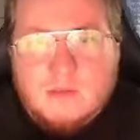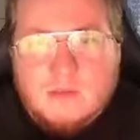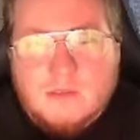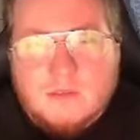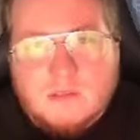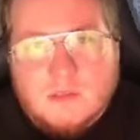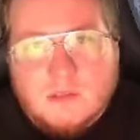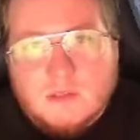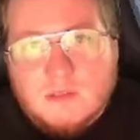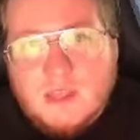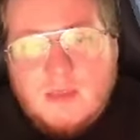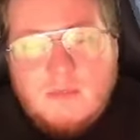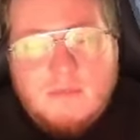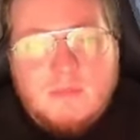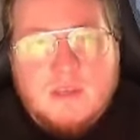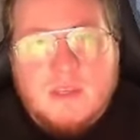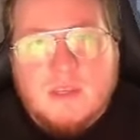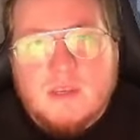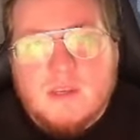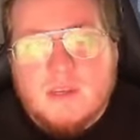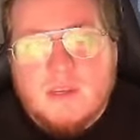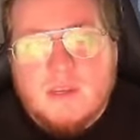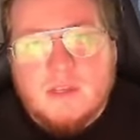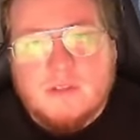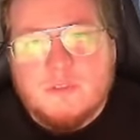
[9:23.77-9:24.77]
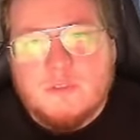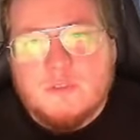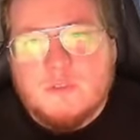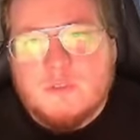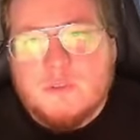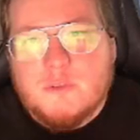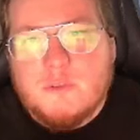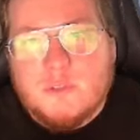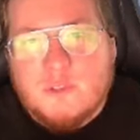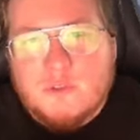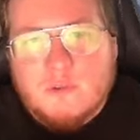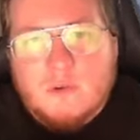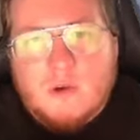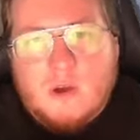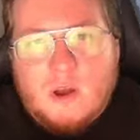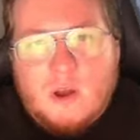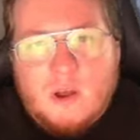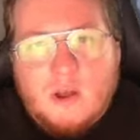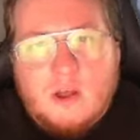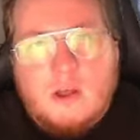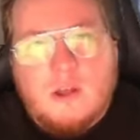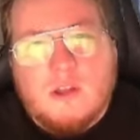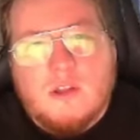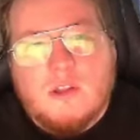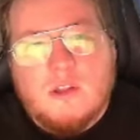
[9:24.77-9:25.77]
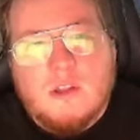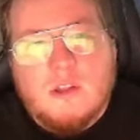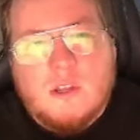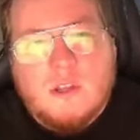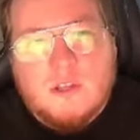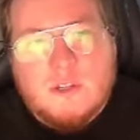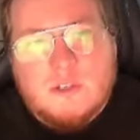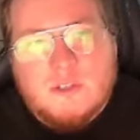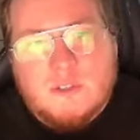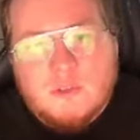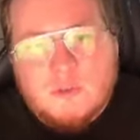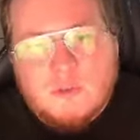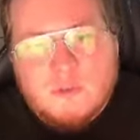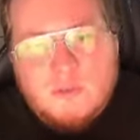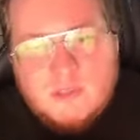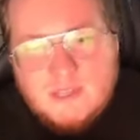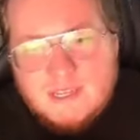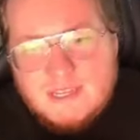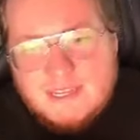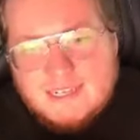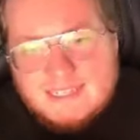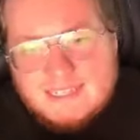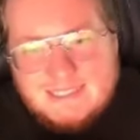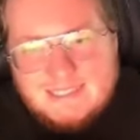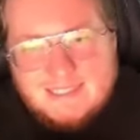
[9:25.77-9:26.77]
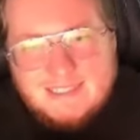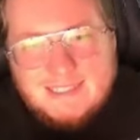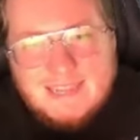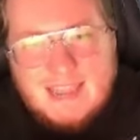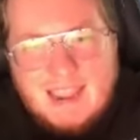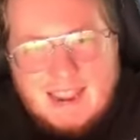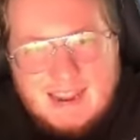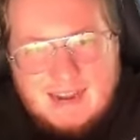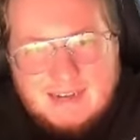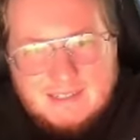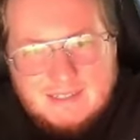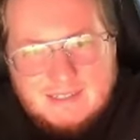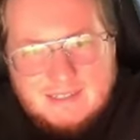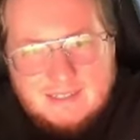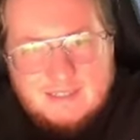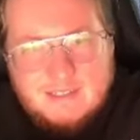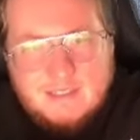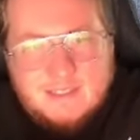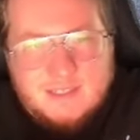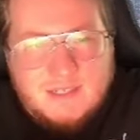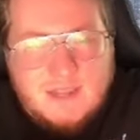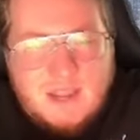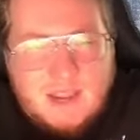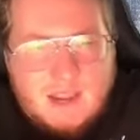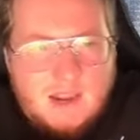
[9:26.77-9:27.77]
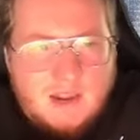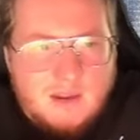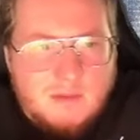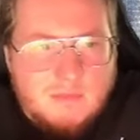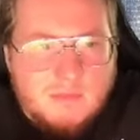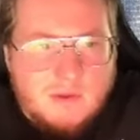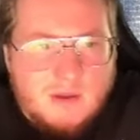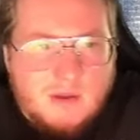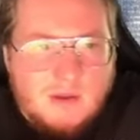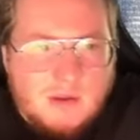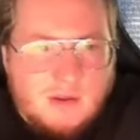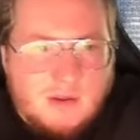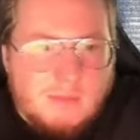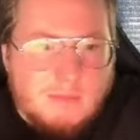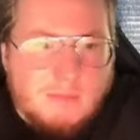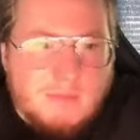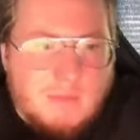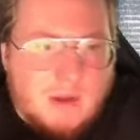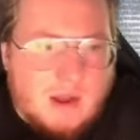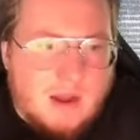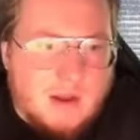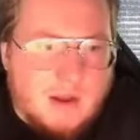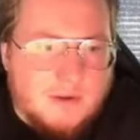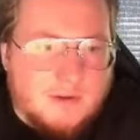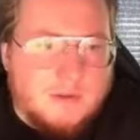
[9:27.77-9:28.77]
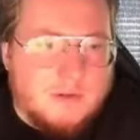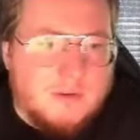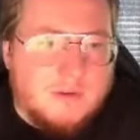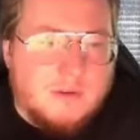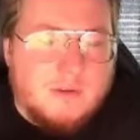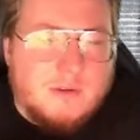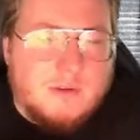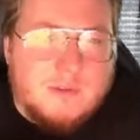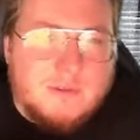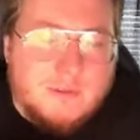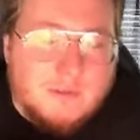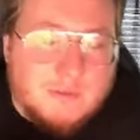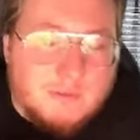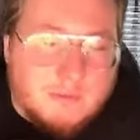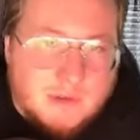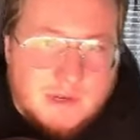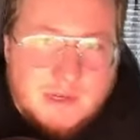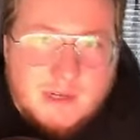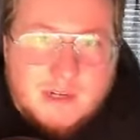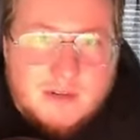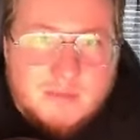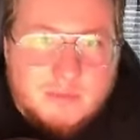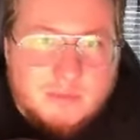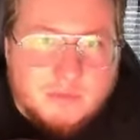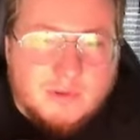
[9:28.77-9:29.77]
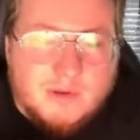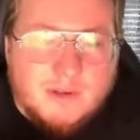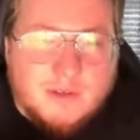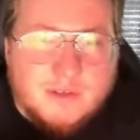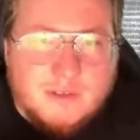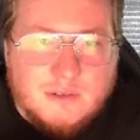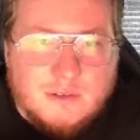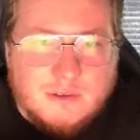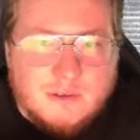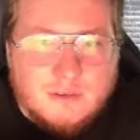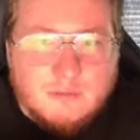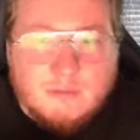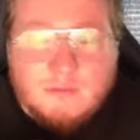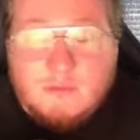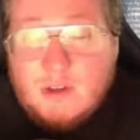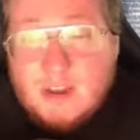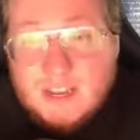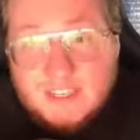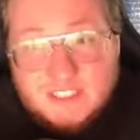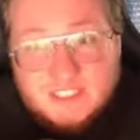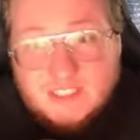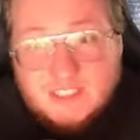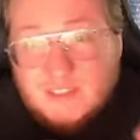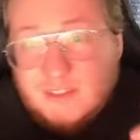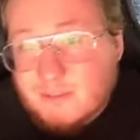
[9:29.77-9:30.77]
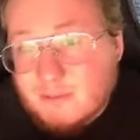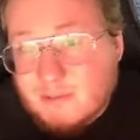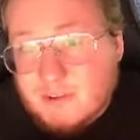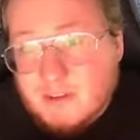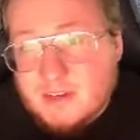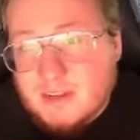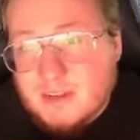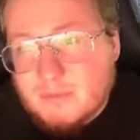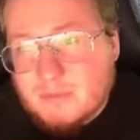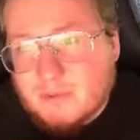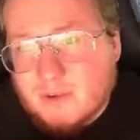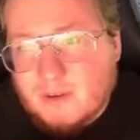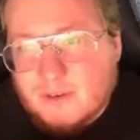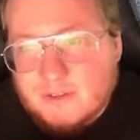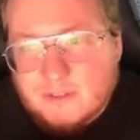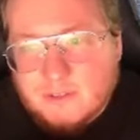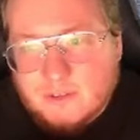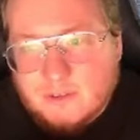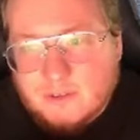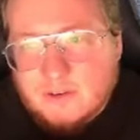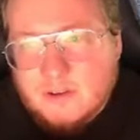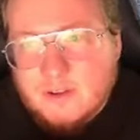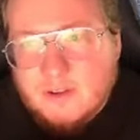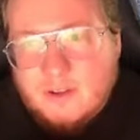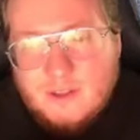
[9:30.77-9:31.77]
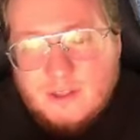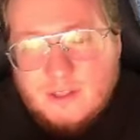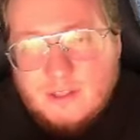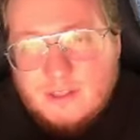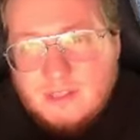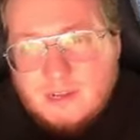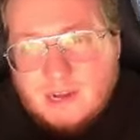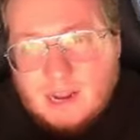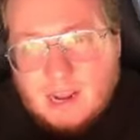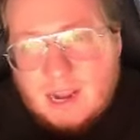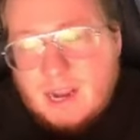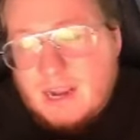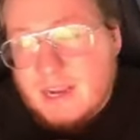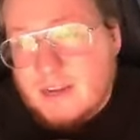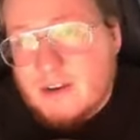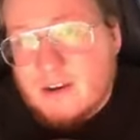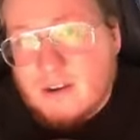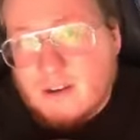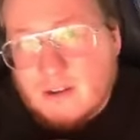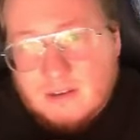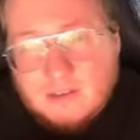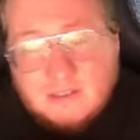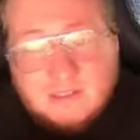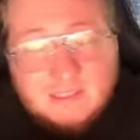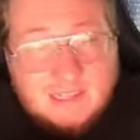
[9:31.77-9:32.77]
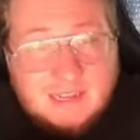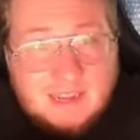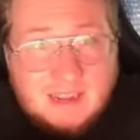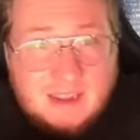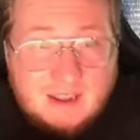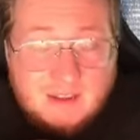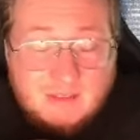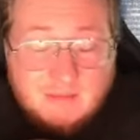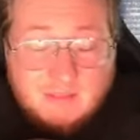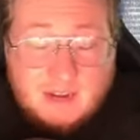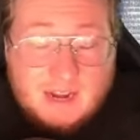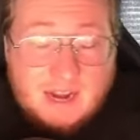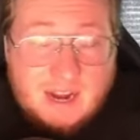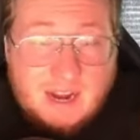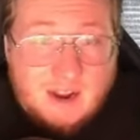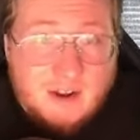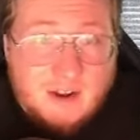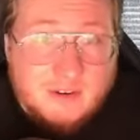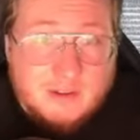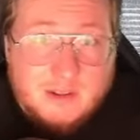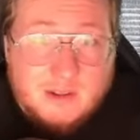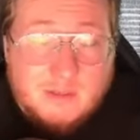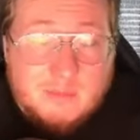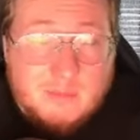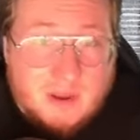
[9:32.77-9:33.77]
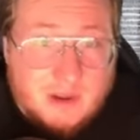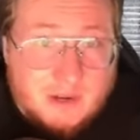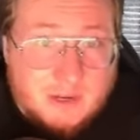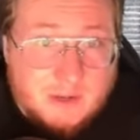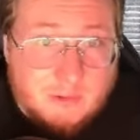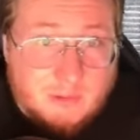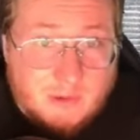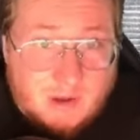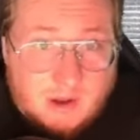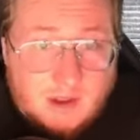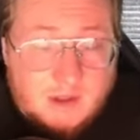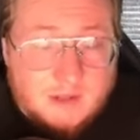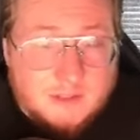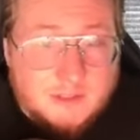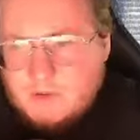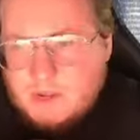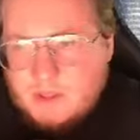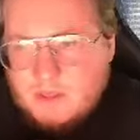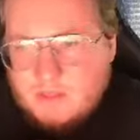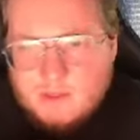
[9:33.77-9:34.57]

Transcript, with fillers: So let me introduce you all to the exact same model 3D printer, resin 3D printer that I currently have out in my garage.